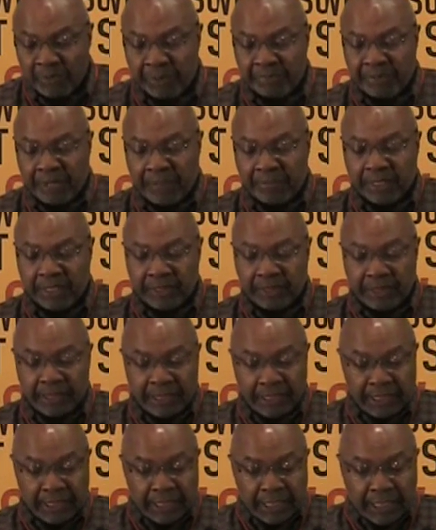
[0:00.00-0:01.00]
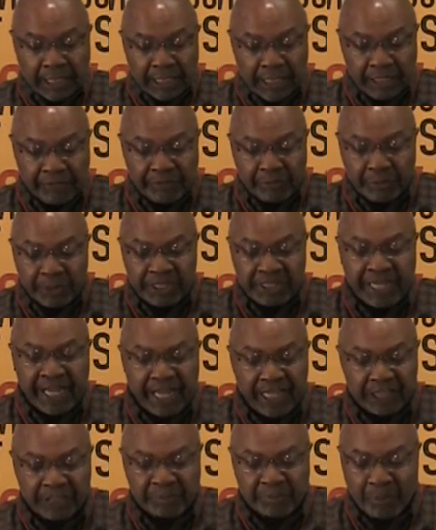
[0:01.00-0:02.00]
republic, if it retains